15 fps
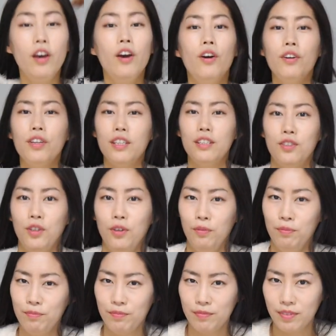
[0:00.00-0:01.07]
Okay, so
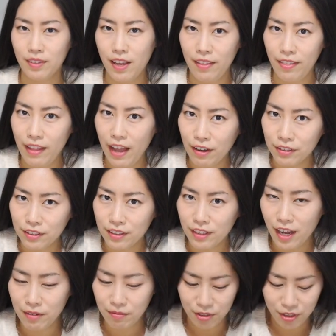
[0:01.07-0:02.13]
now it's
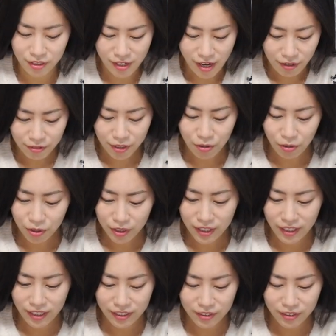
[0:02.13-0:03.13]
time to start recording.